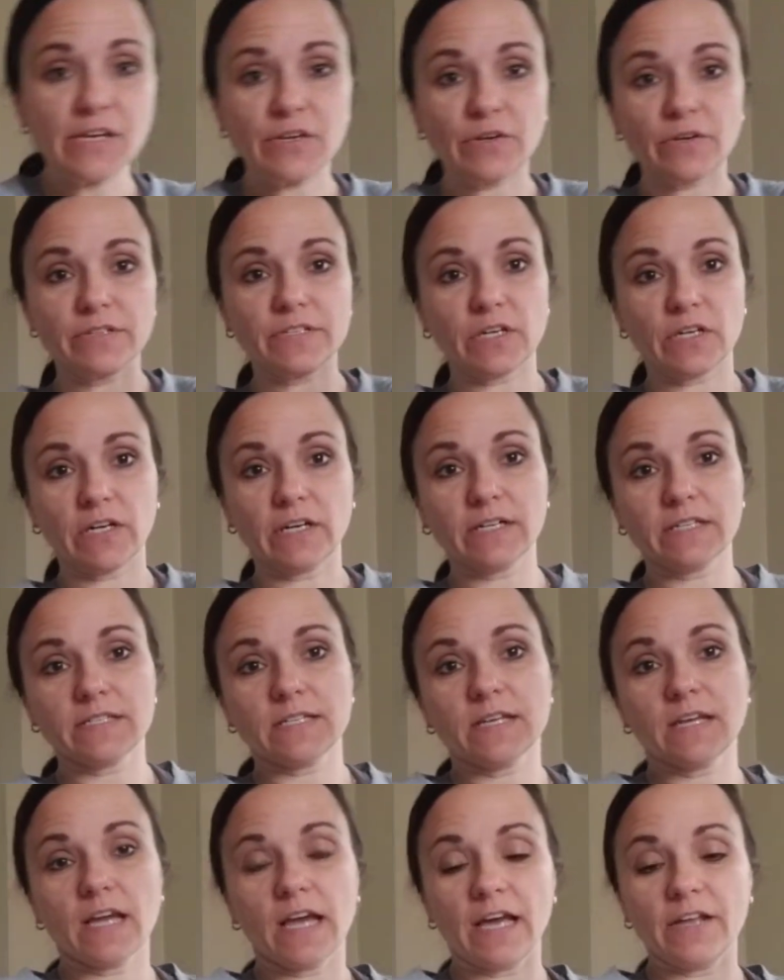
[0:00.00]
your dirt,
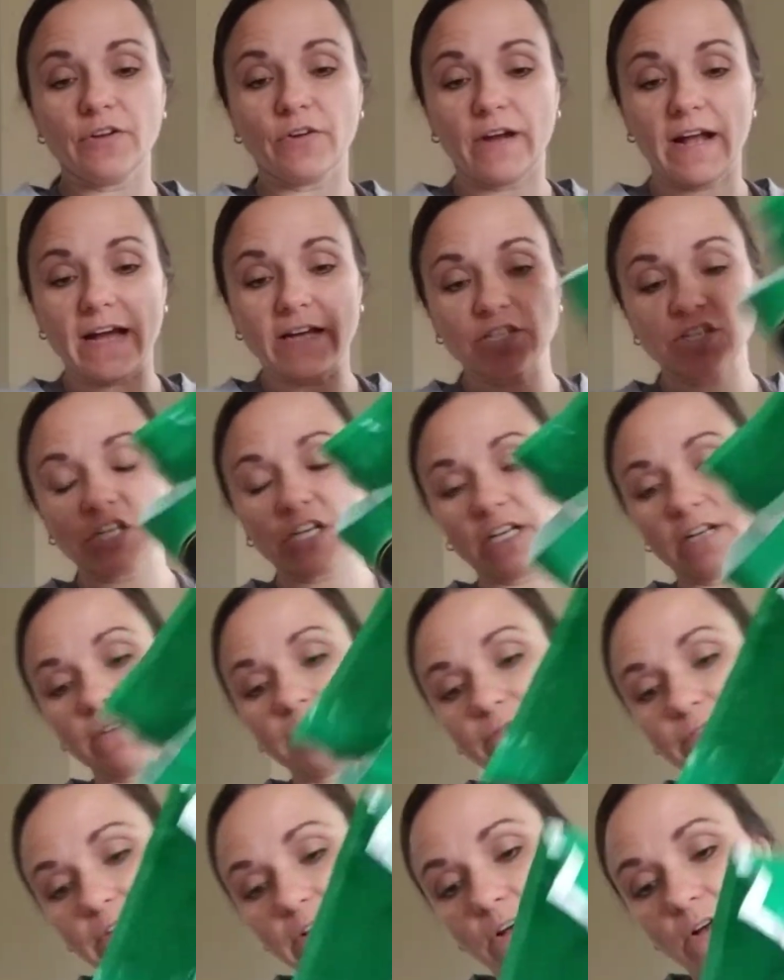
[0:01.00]
and you're actually going
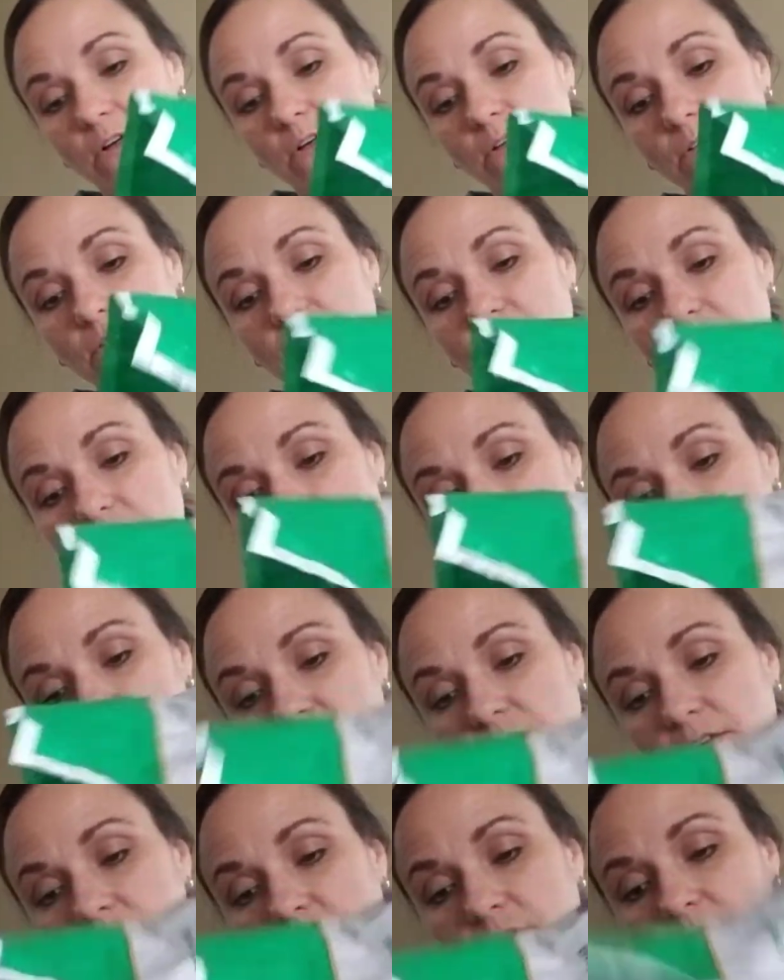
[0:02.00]
to fill
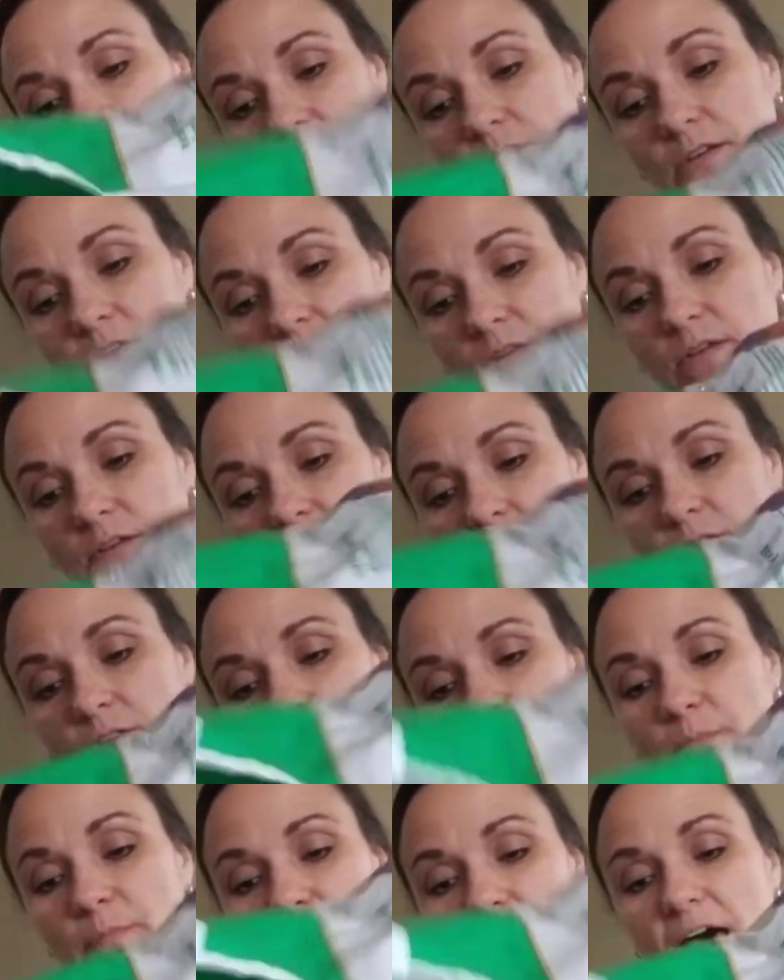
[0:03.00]

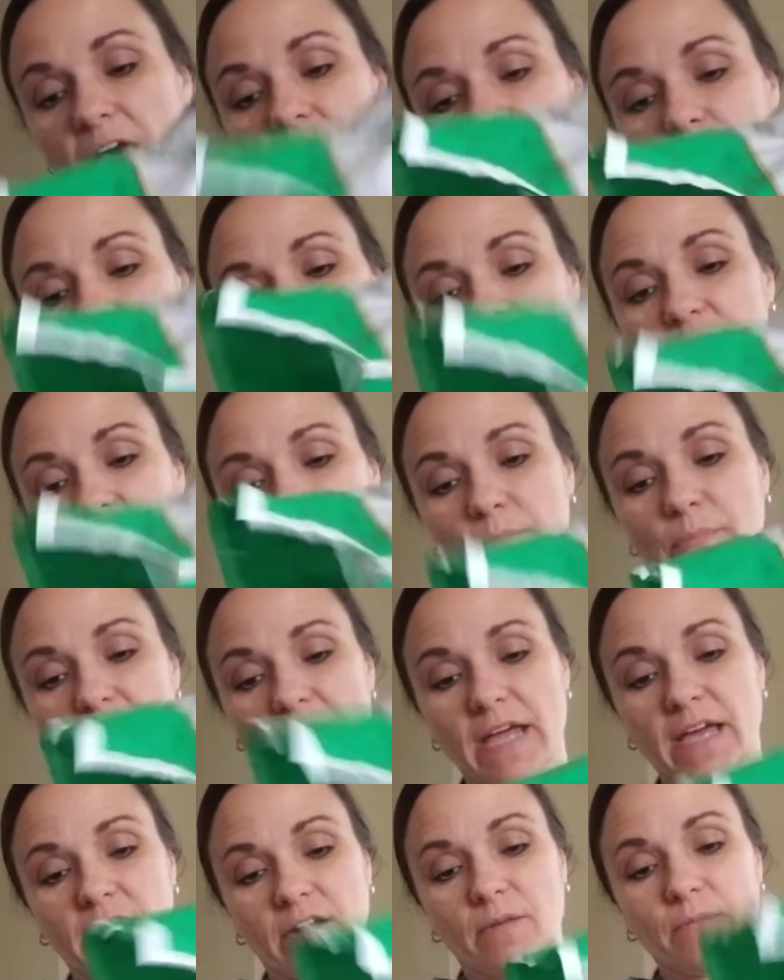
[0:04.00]
the bottom of your
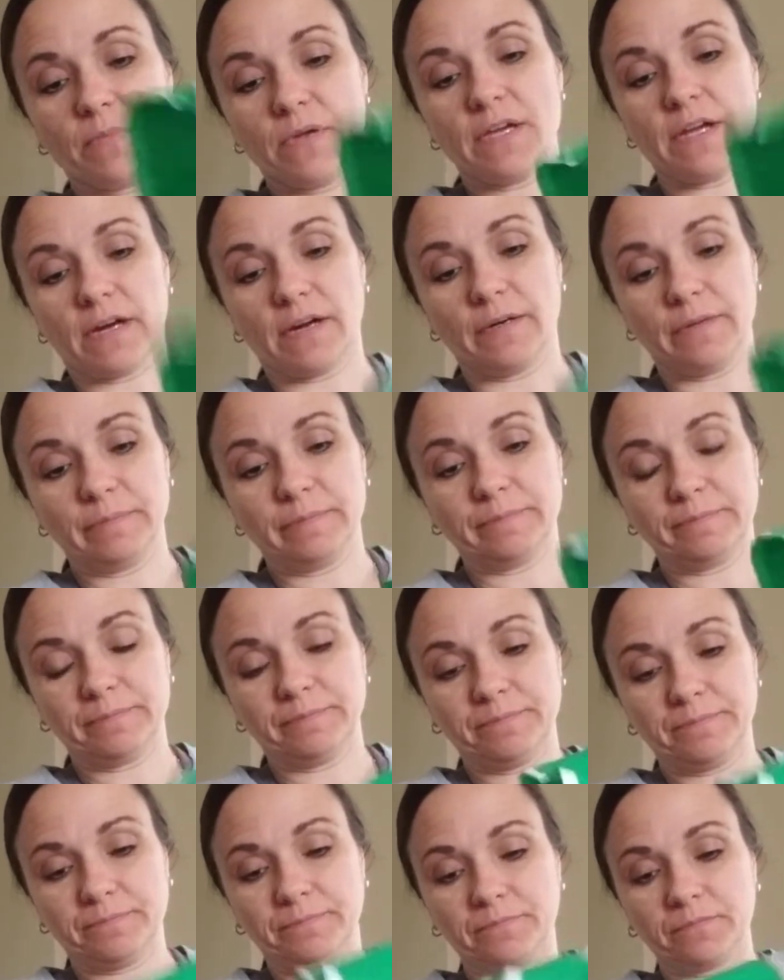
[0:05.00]
pan up here.
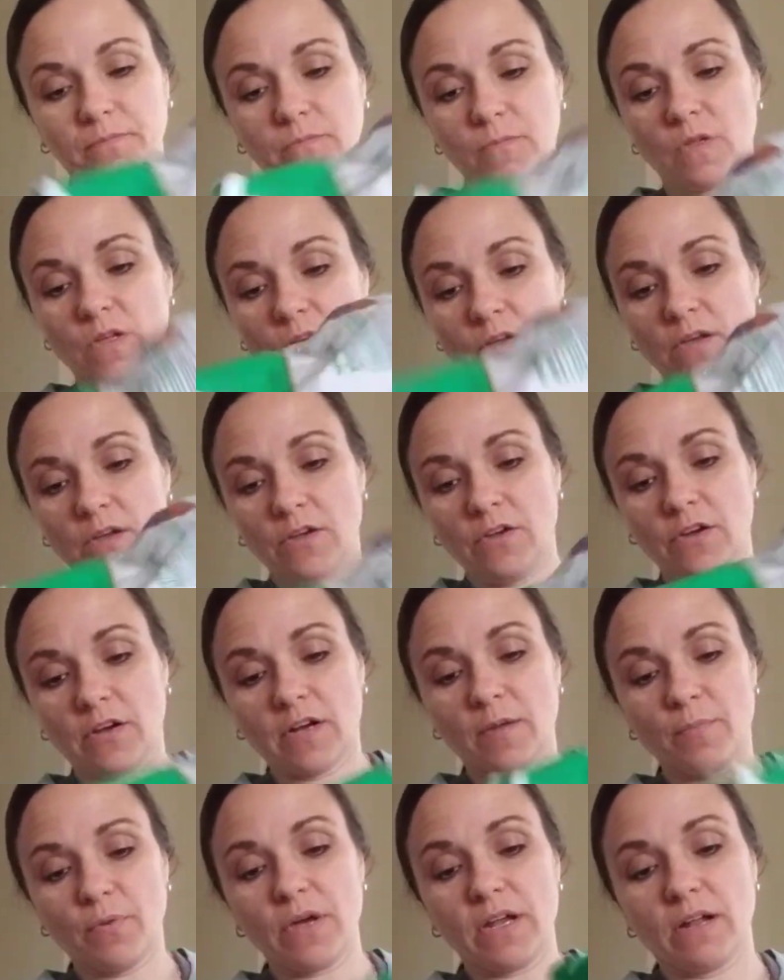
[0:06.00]
You're
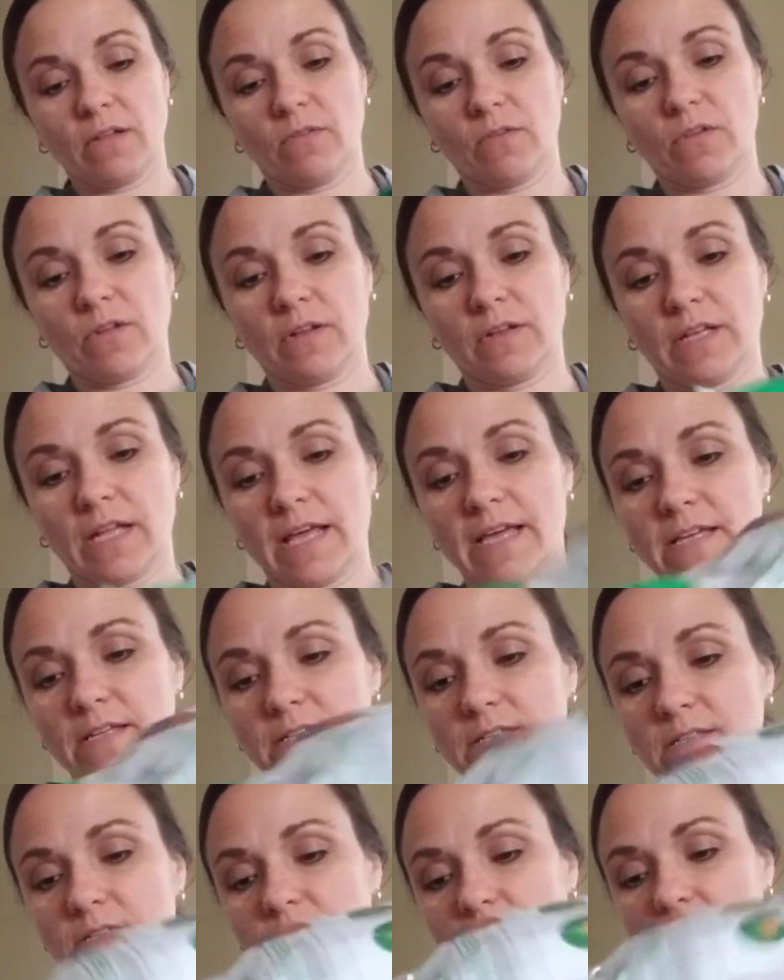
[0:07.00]
going to put a little
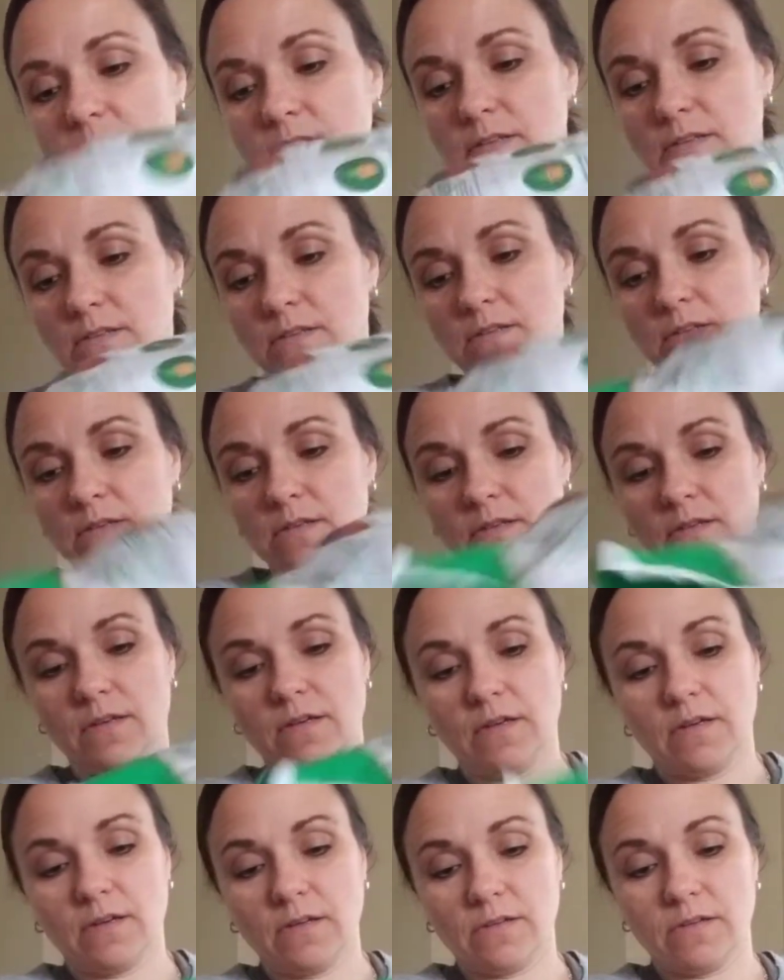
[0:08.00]
nice
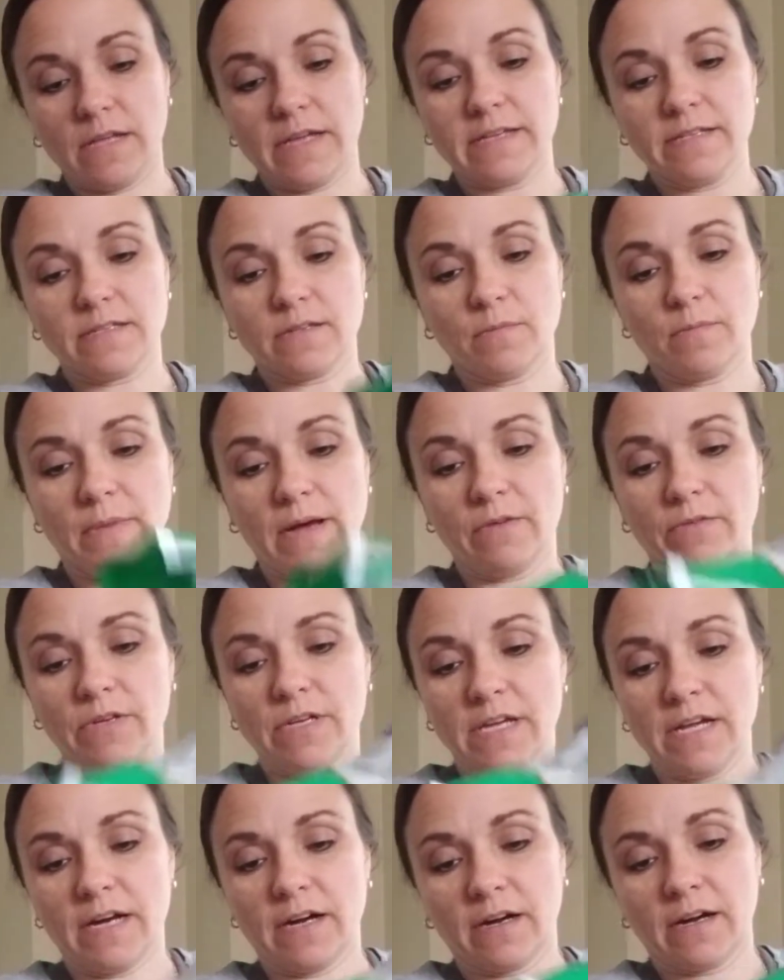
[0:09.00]
amount
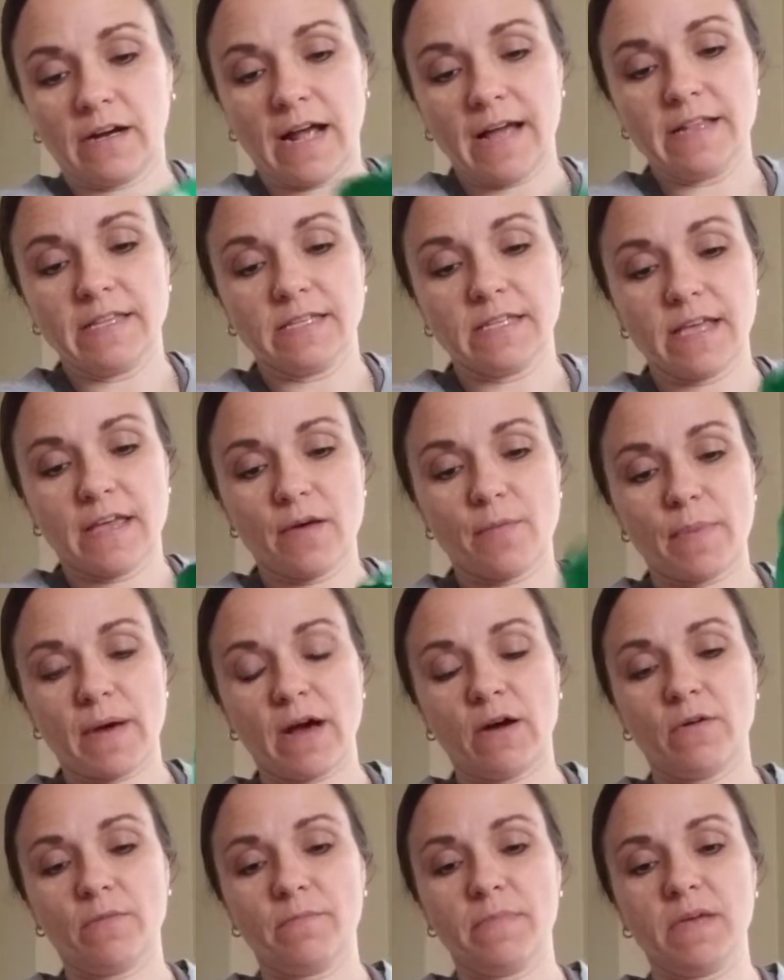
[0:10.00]
here. I'd say
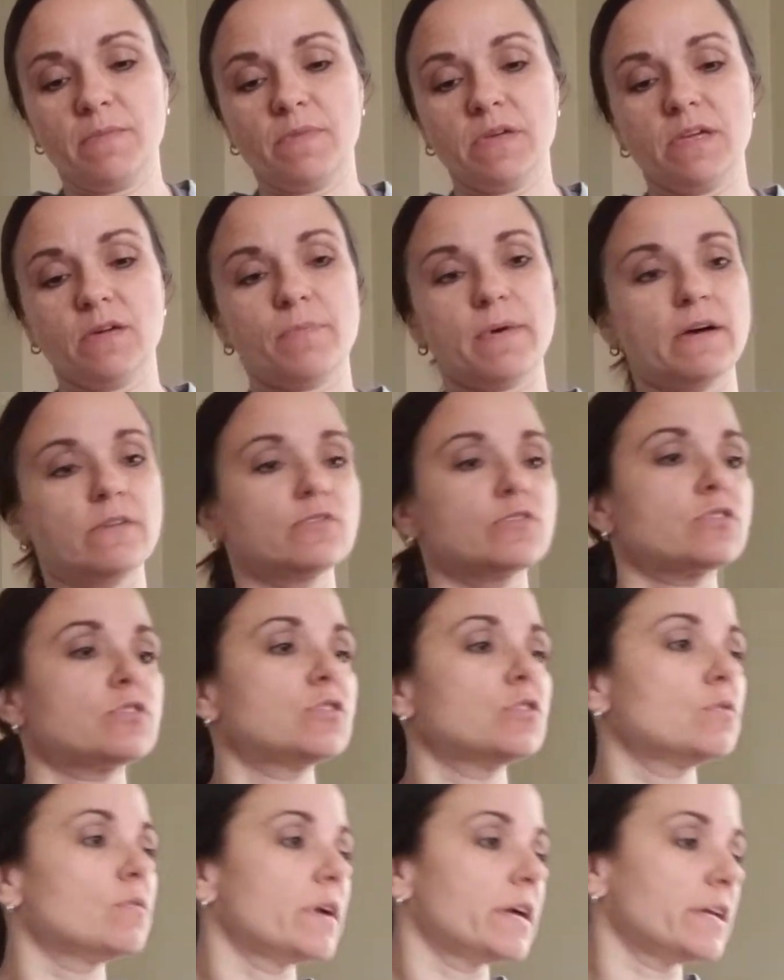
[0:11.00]
maybe about
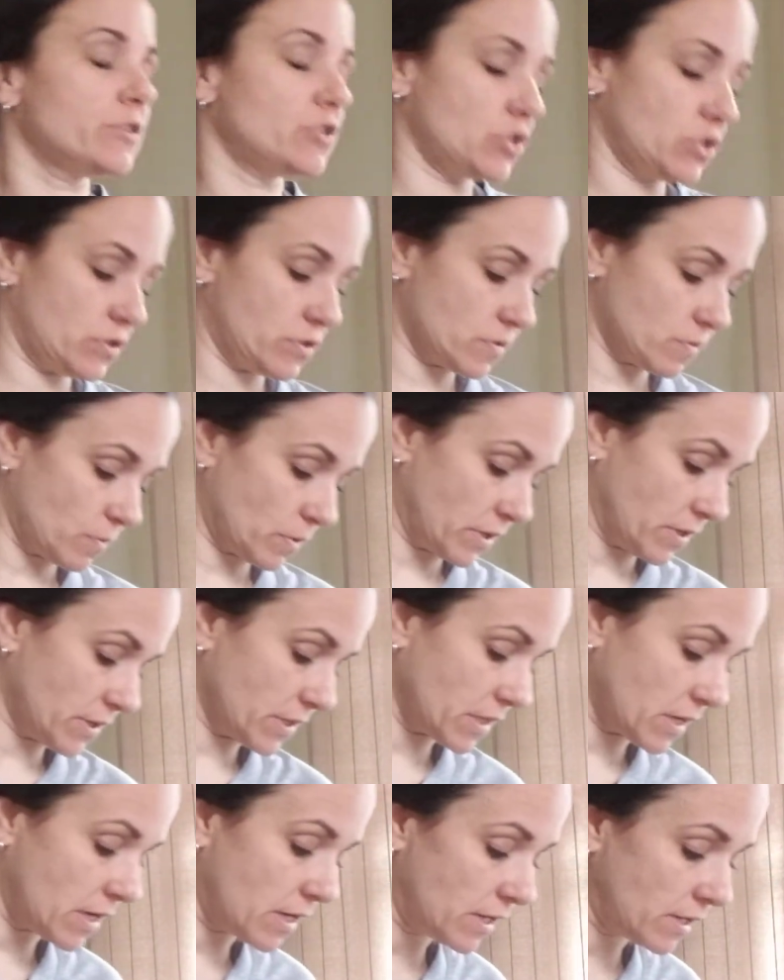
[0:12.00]
2 inches
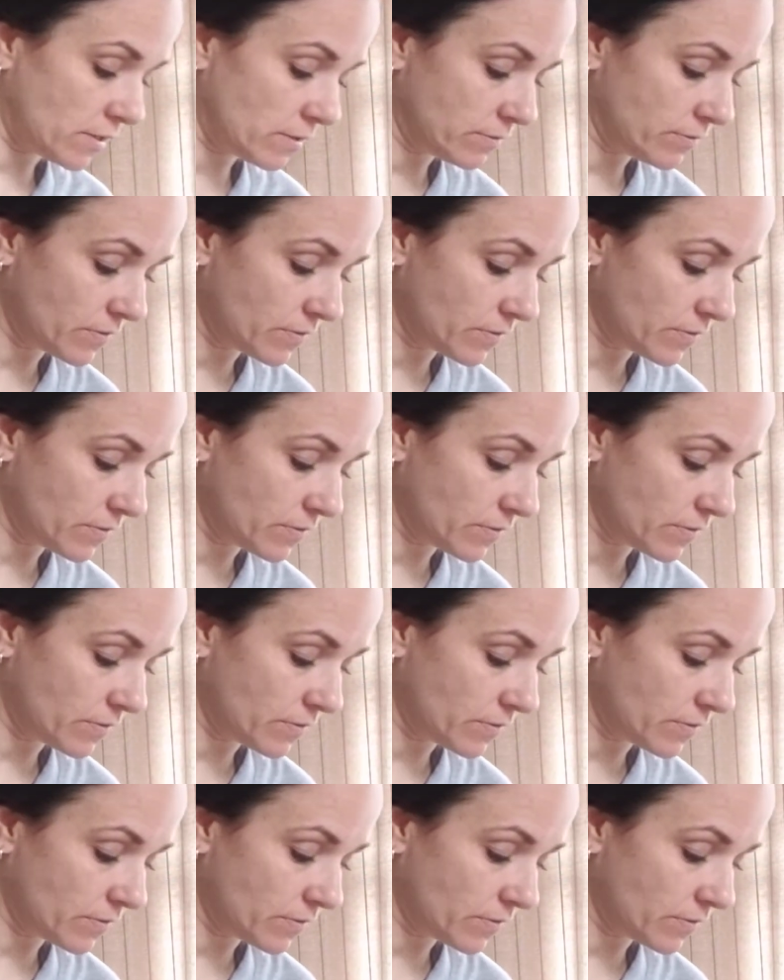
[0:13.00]
worth of